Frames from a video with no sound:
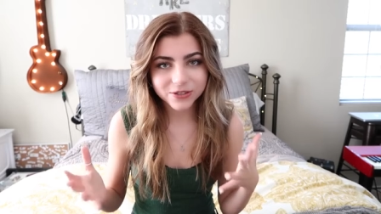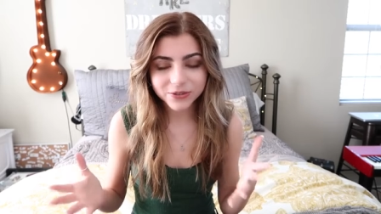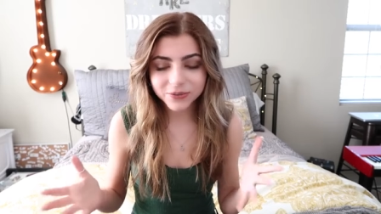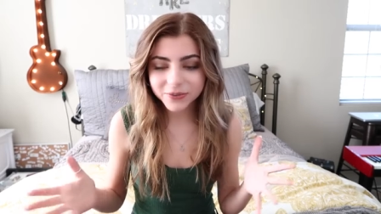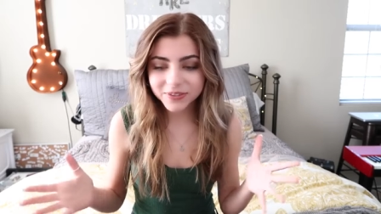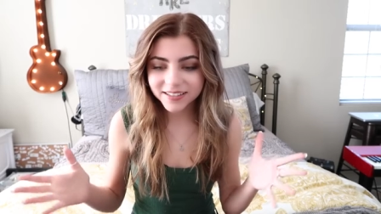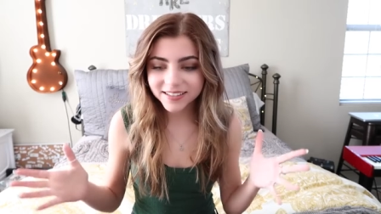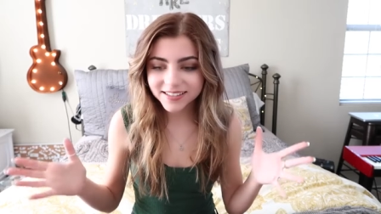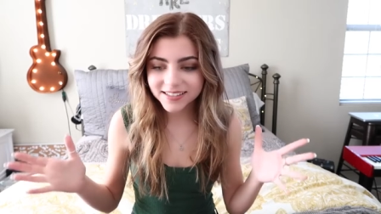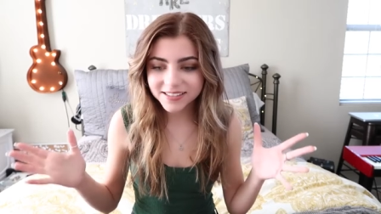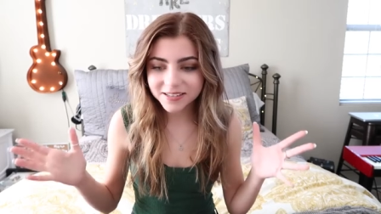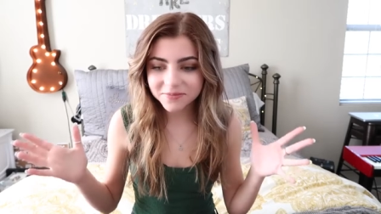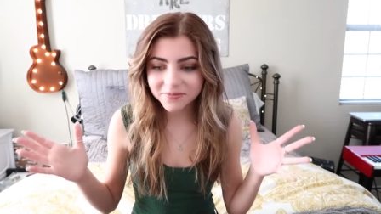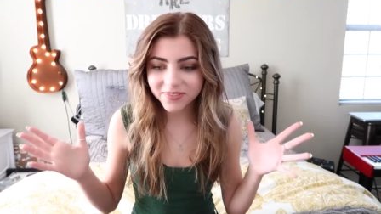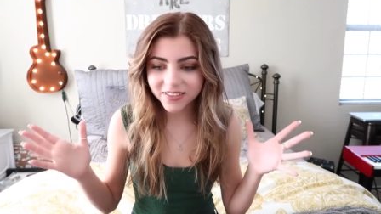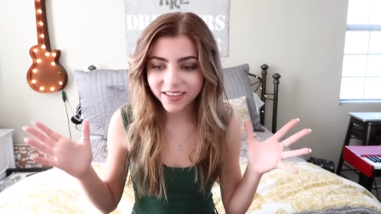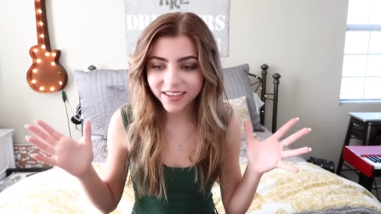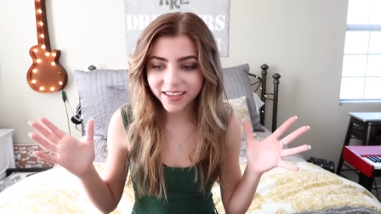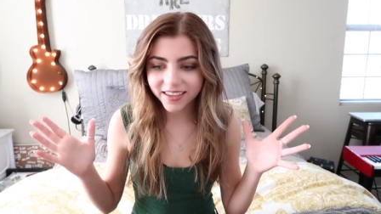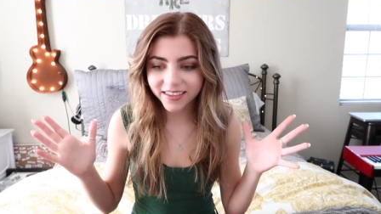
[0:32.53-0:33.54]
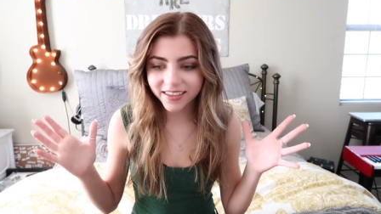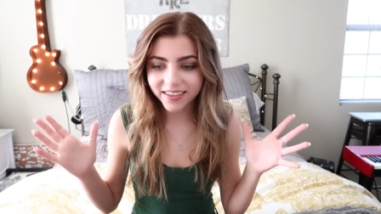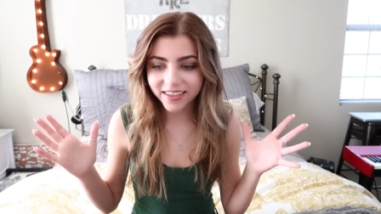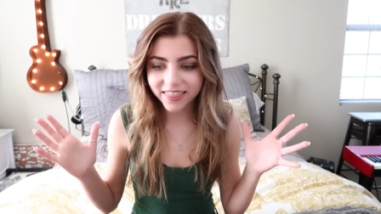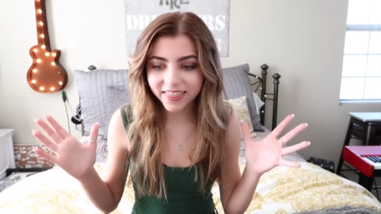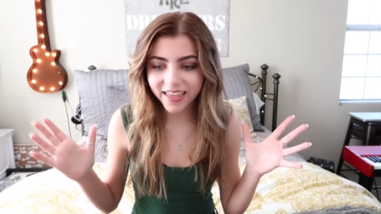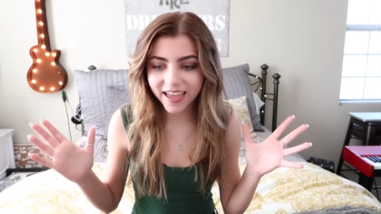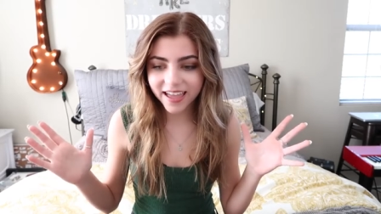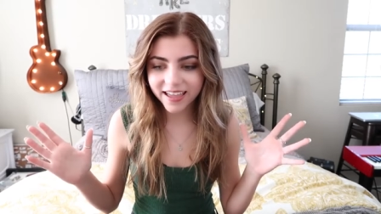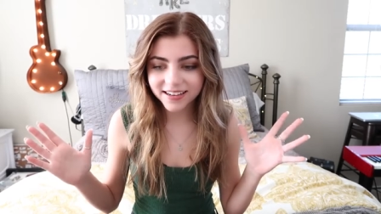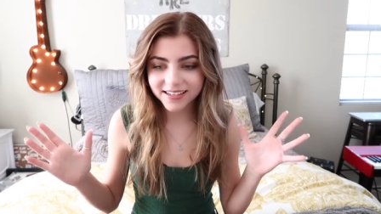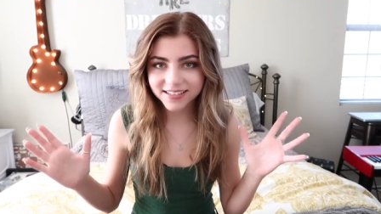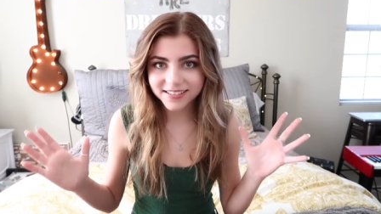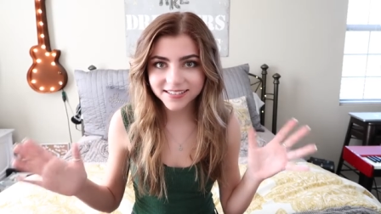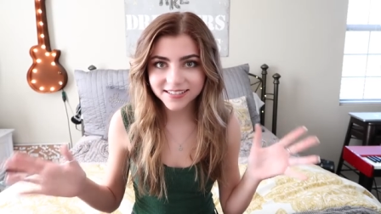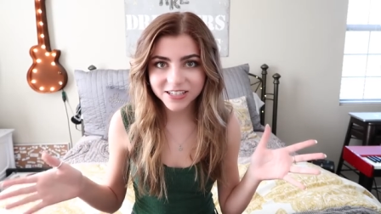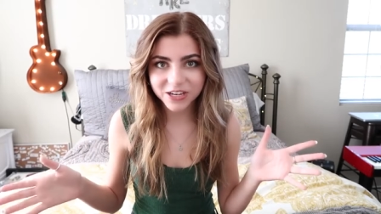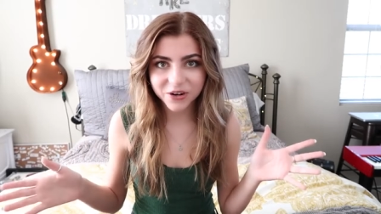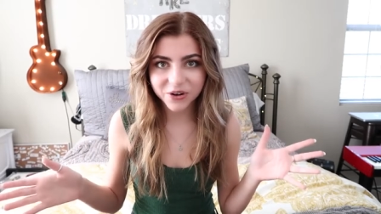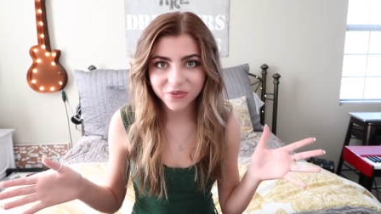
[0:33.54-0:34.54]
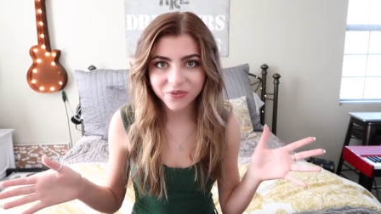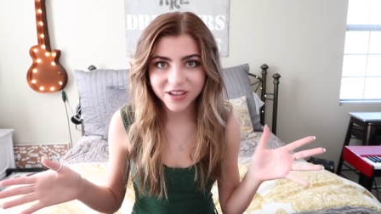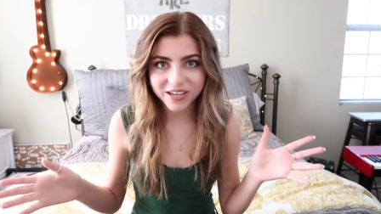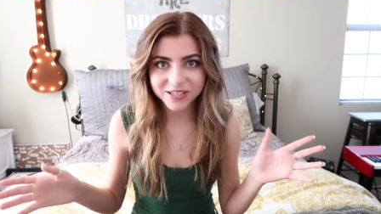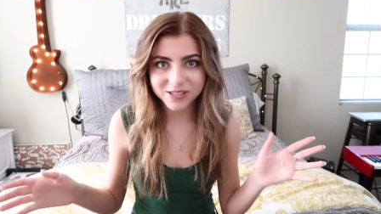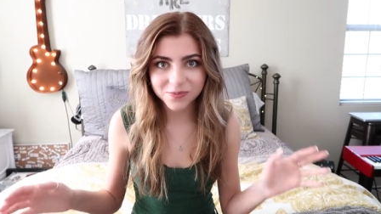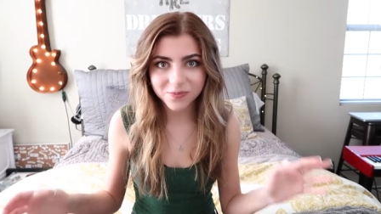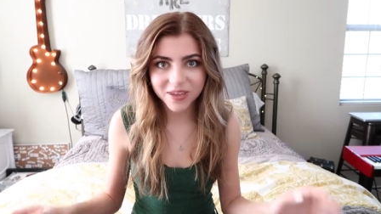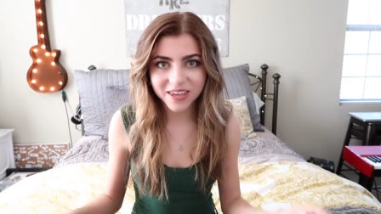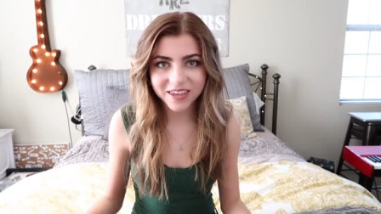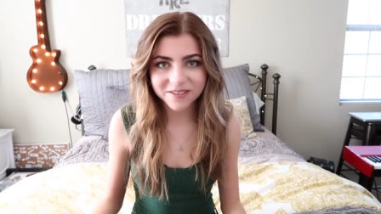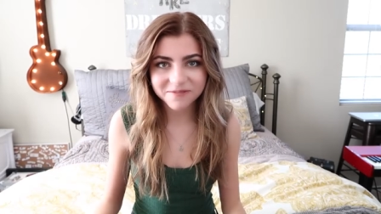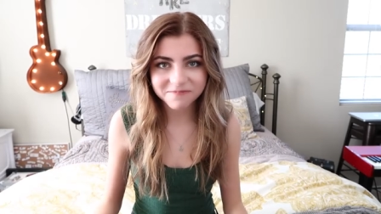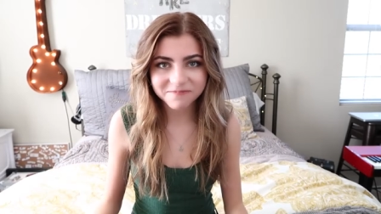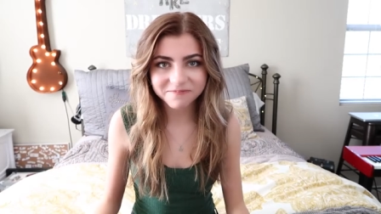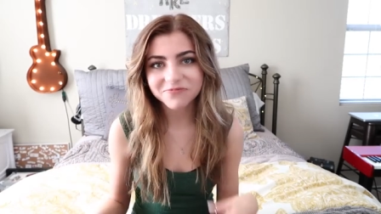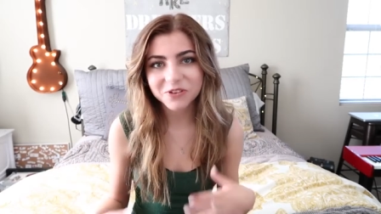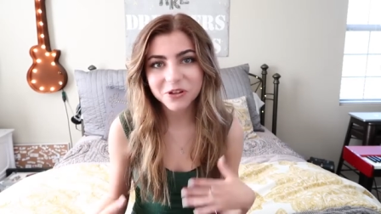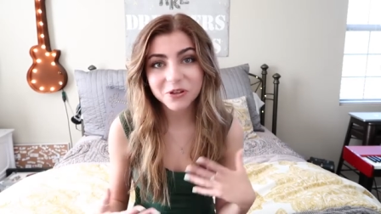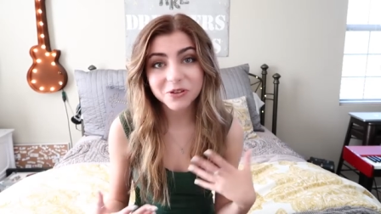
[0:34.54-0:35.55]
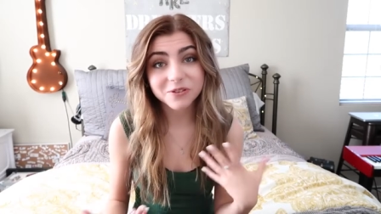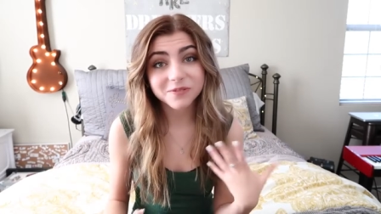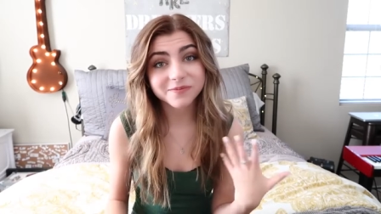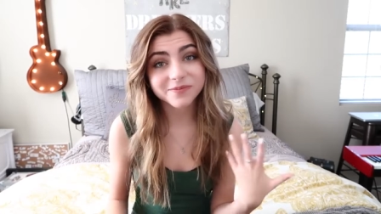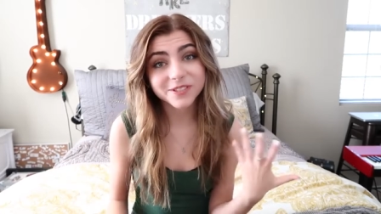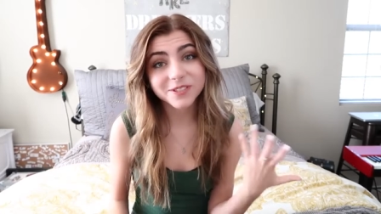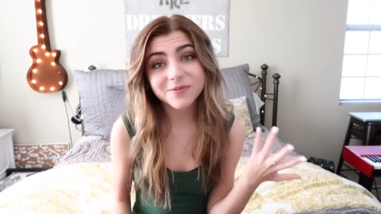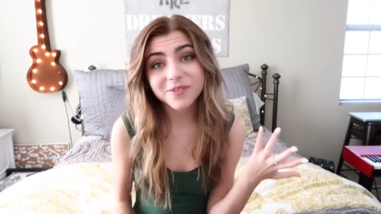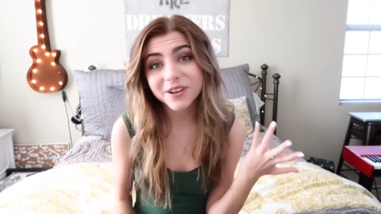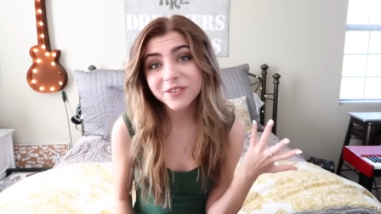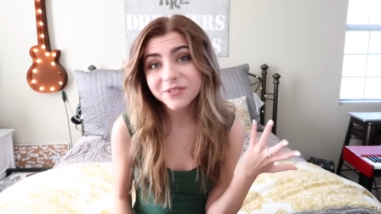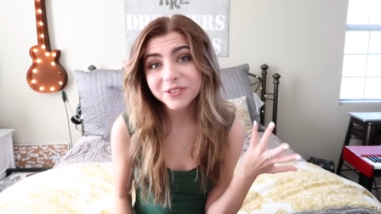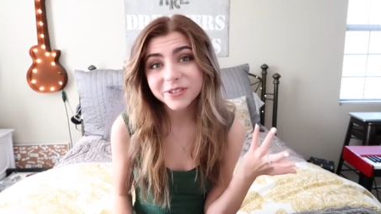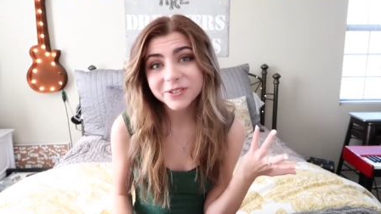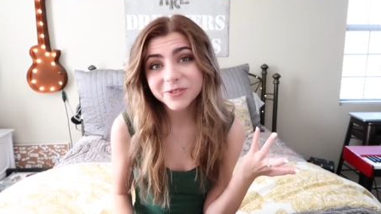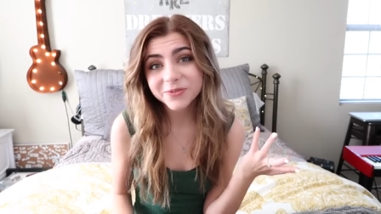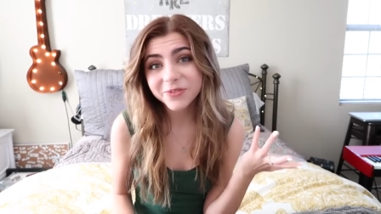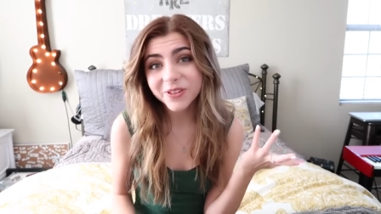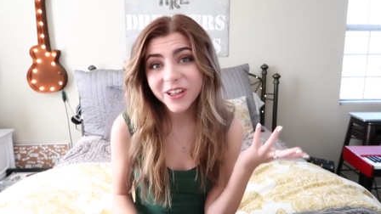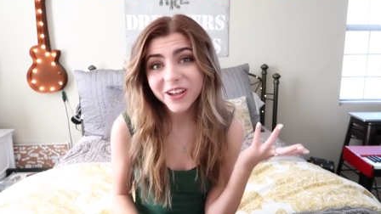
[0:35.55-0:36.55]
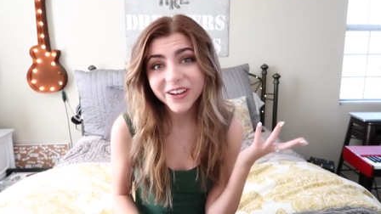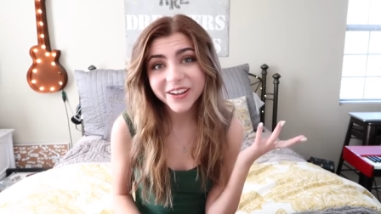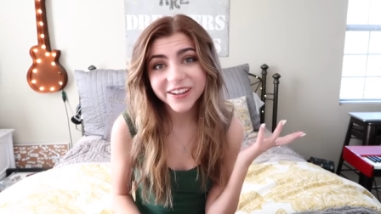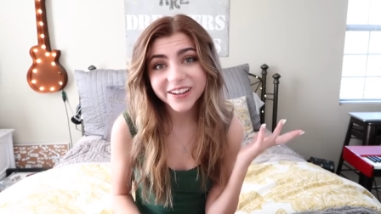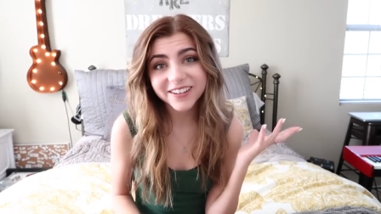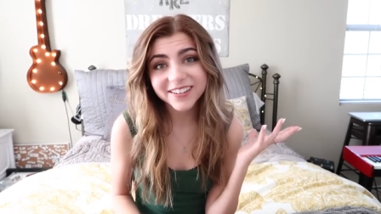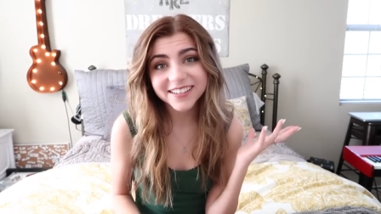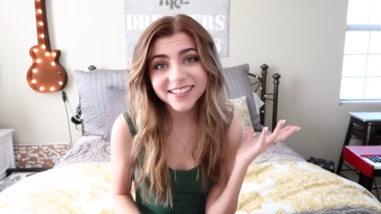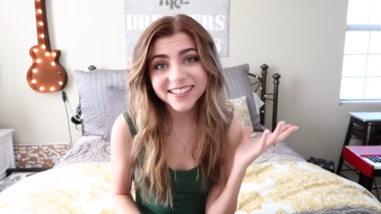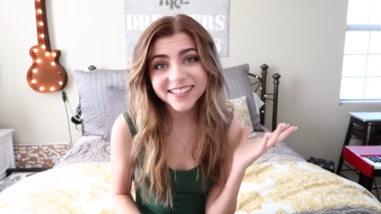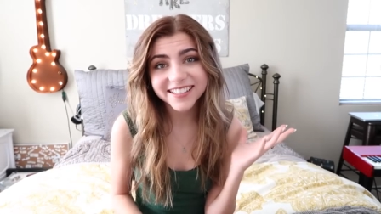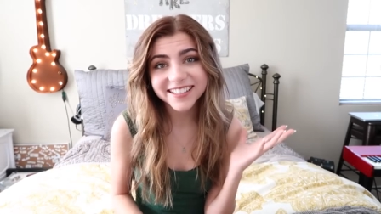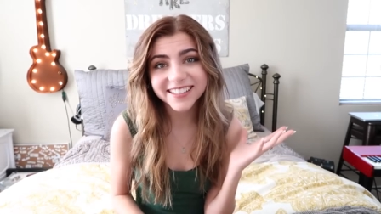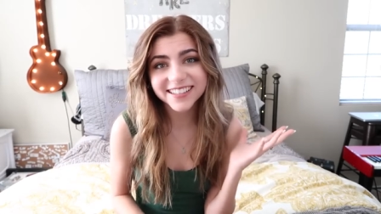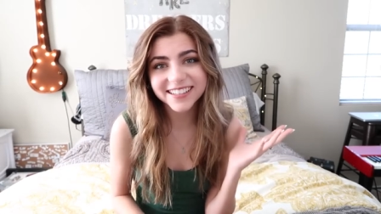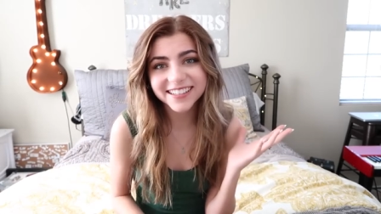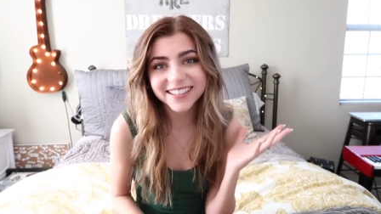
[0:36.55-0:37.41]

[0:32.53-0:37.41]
doing something that terrifies me. Welcome to my first vlog.